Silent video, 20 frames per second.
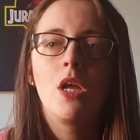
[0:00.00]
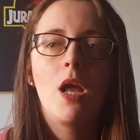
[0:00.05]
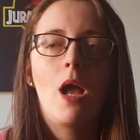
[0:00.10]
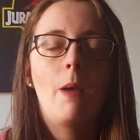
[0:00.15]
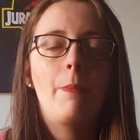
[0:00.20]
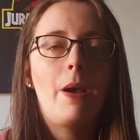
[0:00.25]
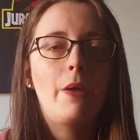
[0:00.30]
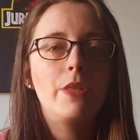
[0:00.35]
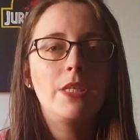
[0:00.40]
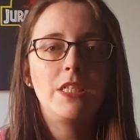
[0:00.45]

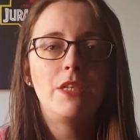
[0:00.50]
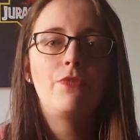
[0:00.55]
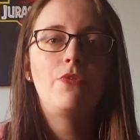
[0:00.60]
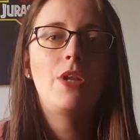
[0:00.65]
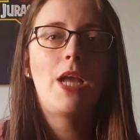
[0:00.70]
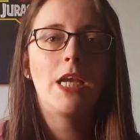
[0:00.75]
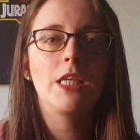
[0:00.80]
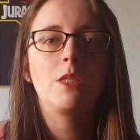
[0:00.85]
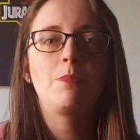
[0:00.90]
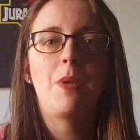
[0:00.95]
about the
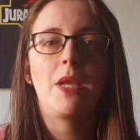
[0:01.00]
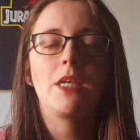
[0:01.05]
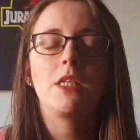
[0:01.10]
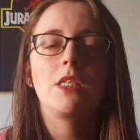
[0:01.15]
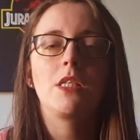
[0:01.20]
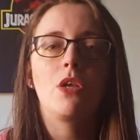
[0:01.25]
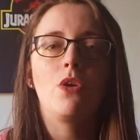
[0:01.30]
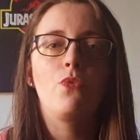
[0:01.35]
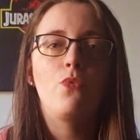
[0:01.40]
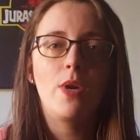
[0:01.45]
different
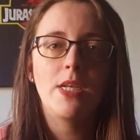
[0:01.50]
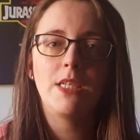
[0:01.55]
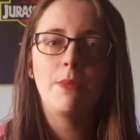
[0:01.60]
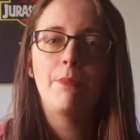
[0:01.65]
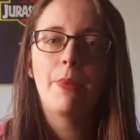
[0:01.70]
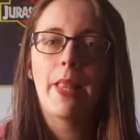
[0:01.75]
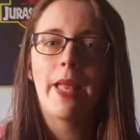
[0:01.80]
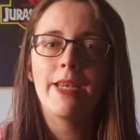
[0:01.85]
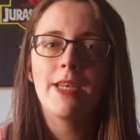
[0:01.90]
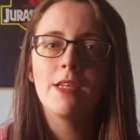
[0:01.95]
aspects of wedding
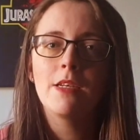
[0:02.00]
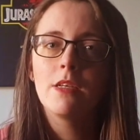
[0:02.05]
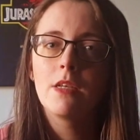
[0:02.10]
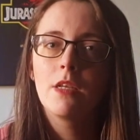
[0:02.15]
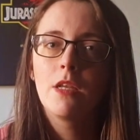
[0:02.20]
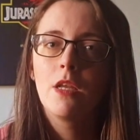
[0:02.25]
planning.